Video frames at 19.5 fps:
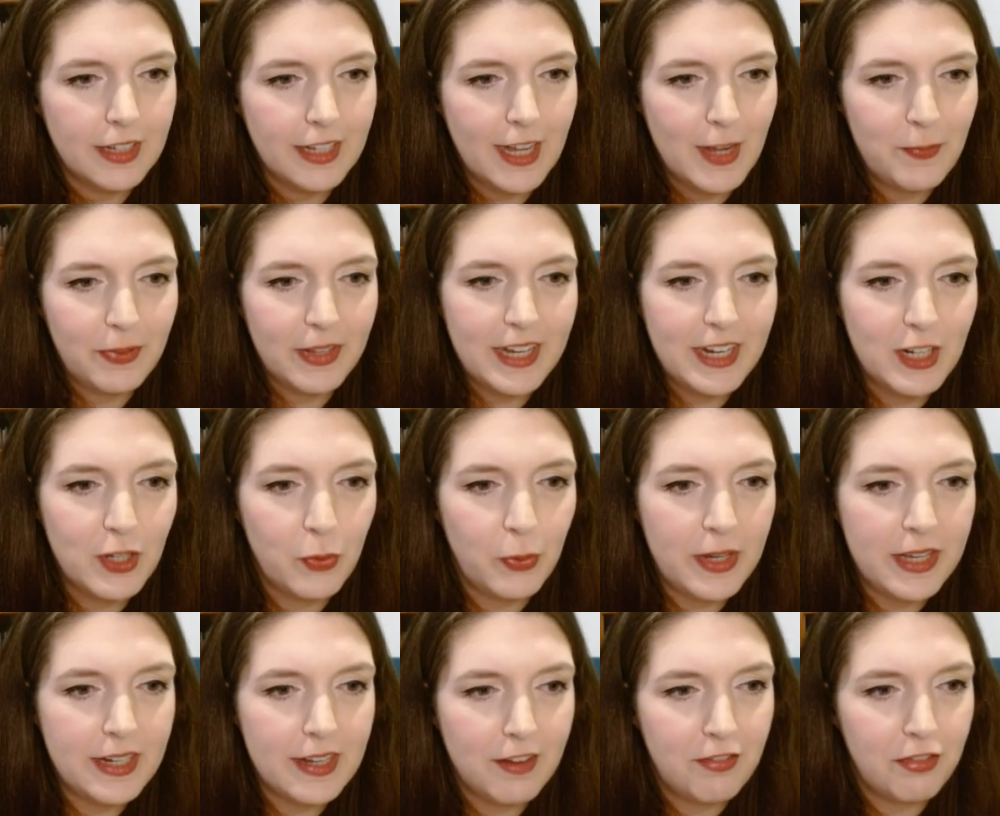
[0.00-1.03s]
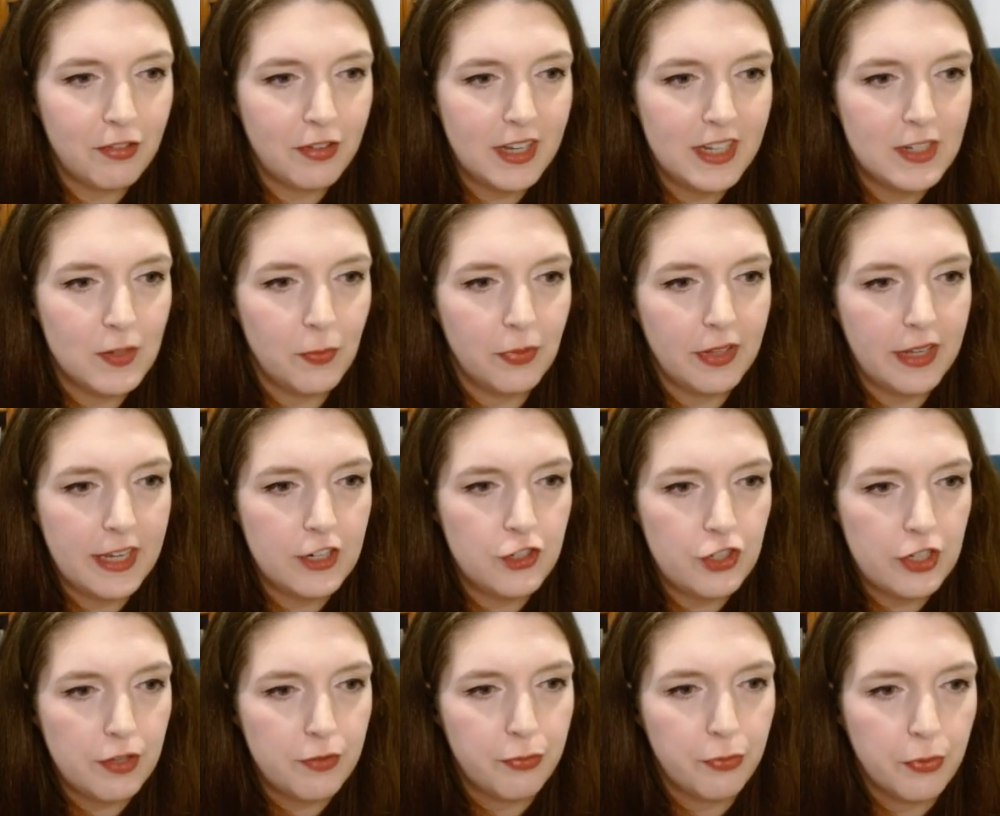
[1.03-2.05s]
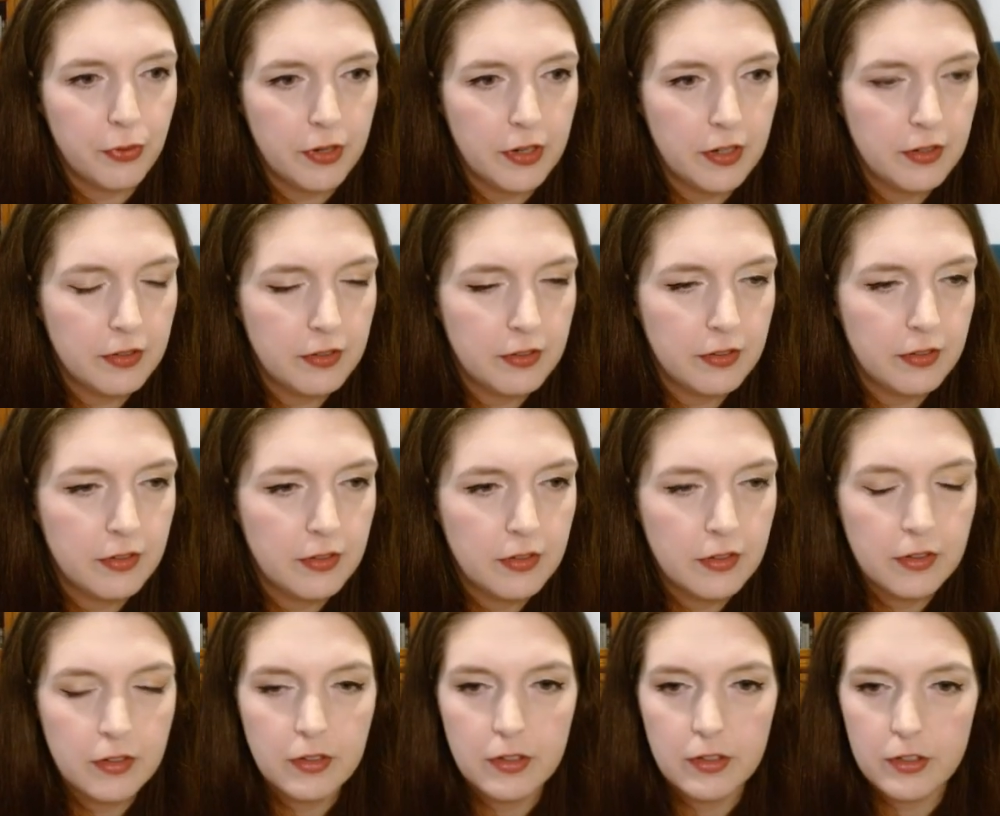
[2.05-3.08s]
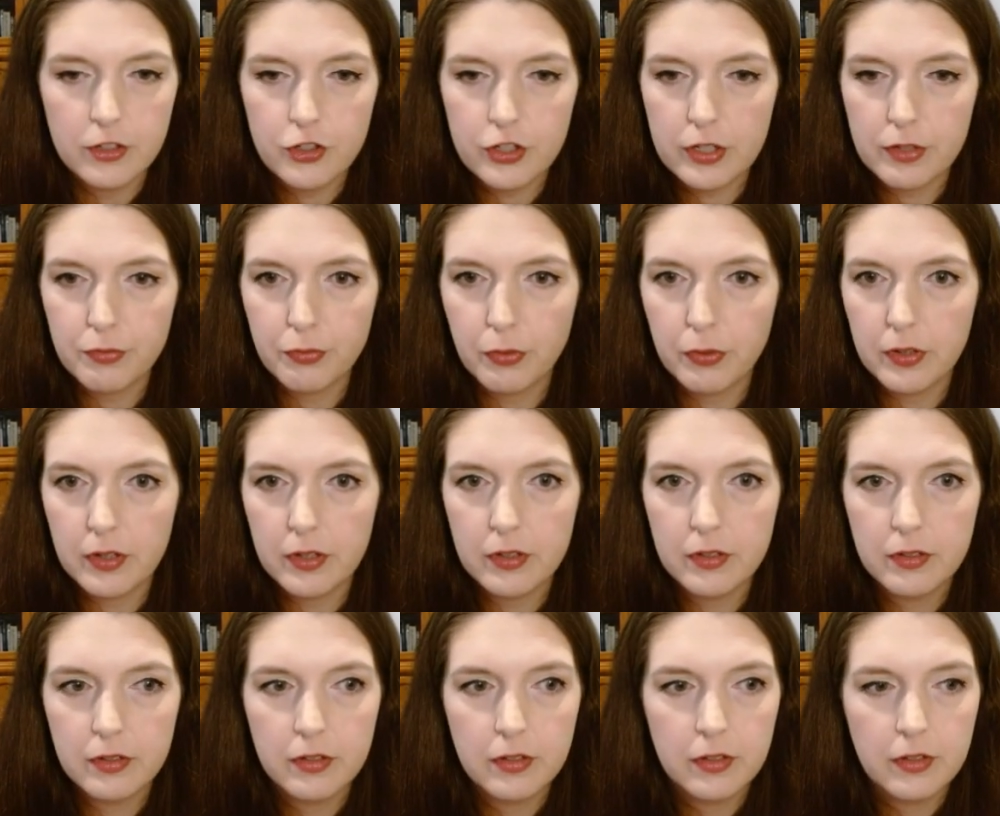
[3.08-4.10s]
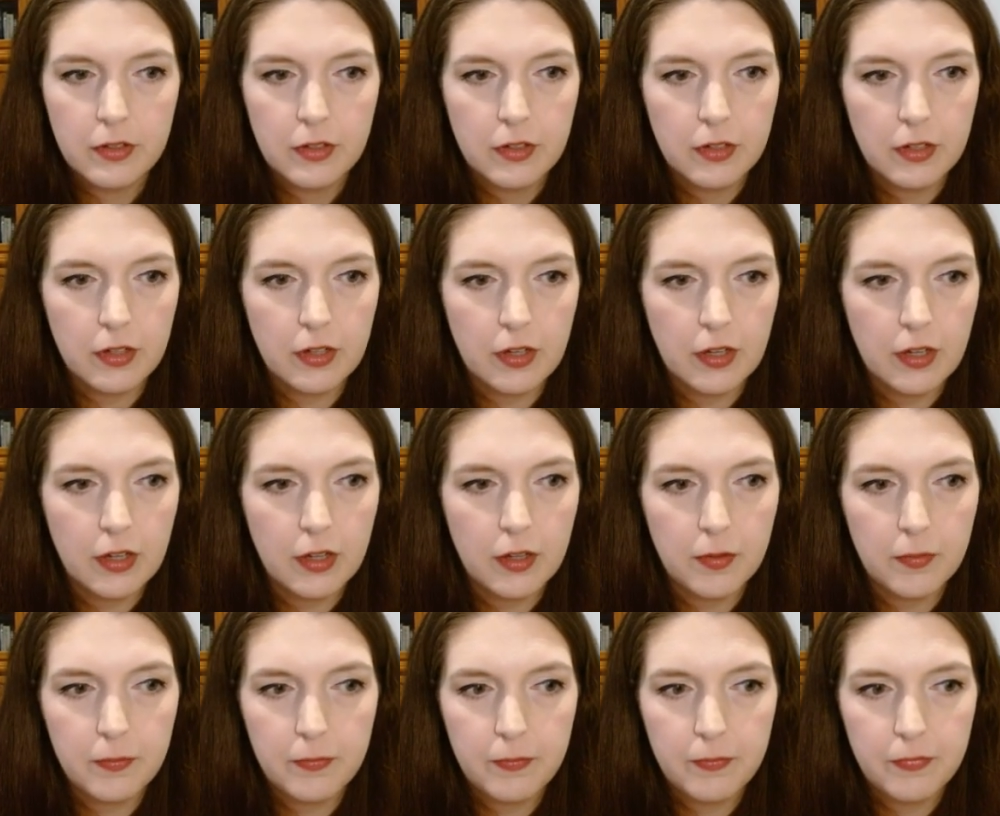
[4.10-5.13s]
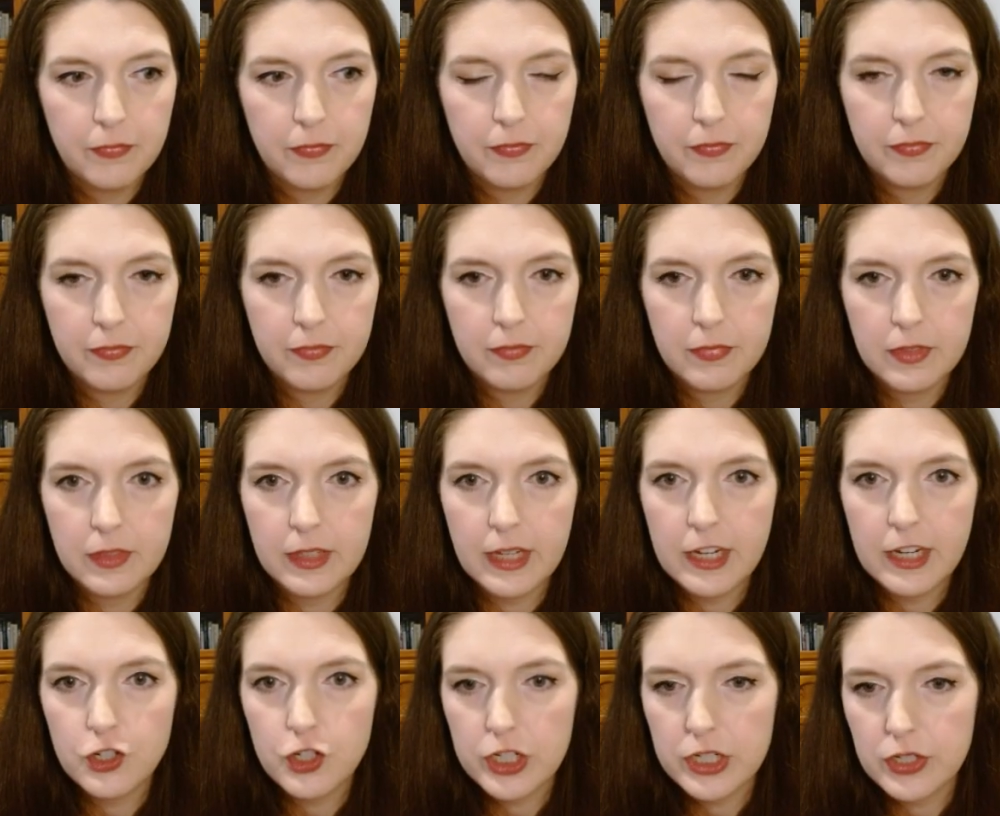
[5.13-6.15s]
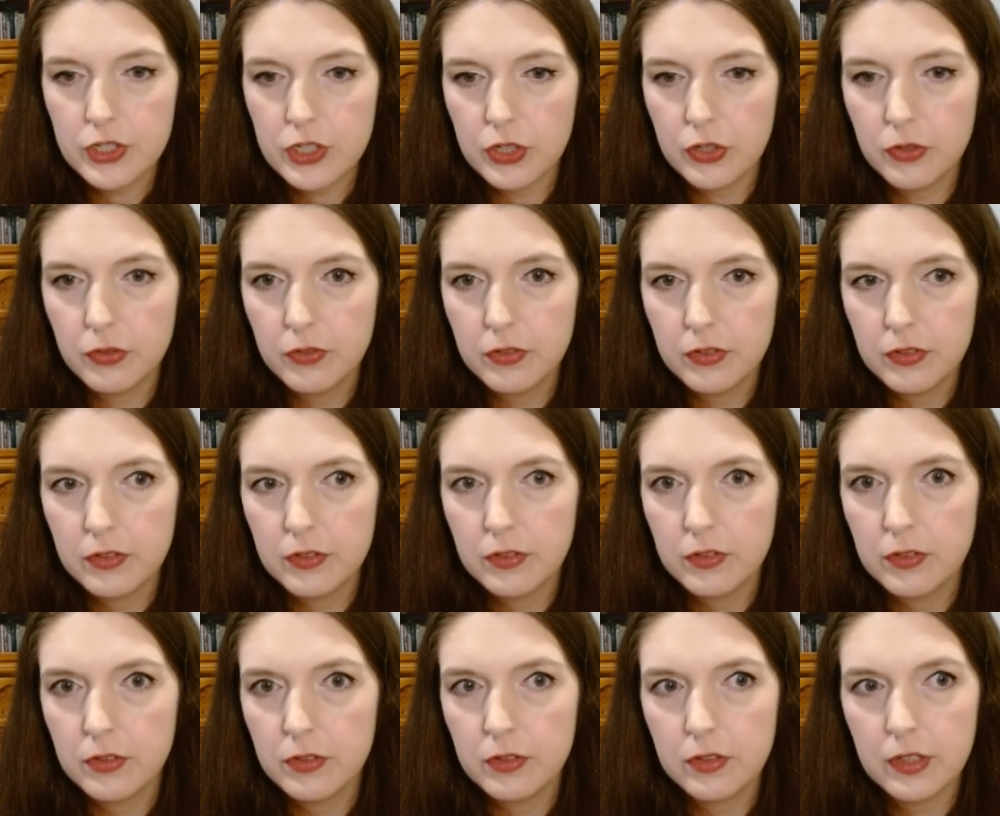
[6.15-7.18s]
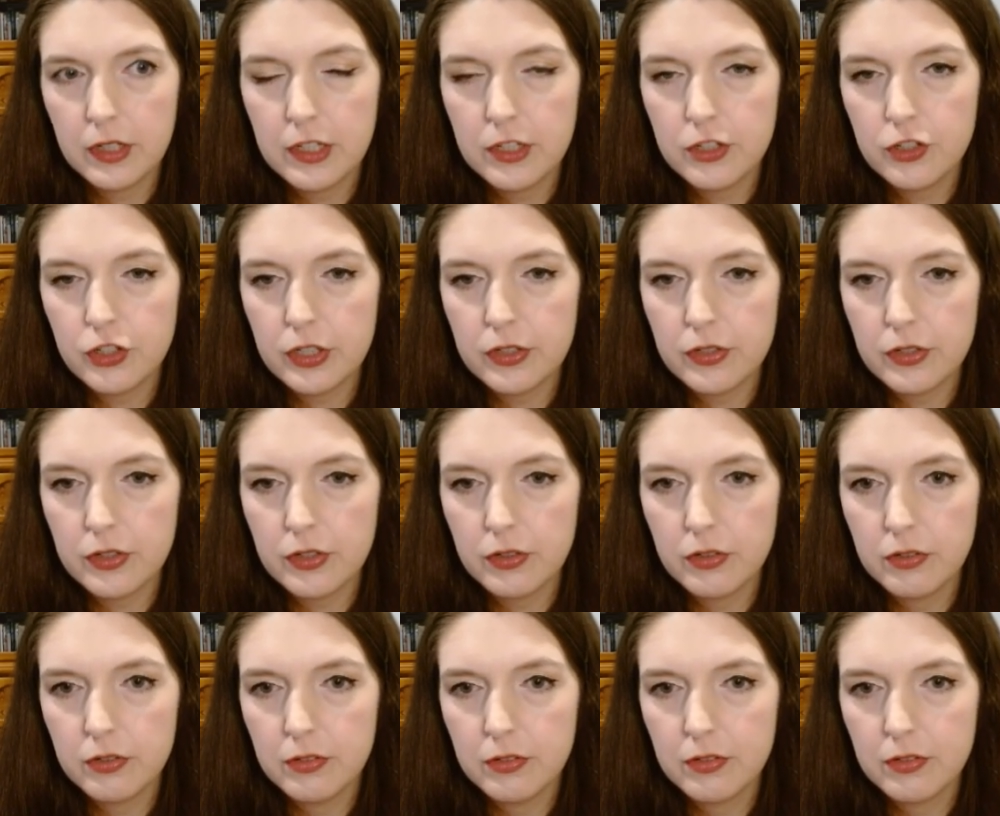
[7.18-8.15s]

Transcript: I played queen f3 to play g4, g4, knight g2, knight g2.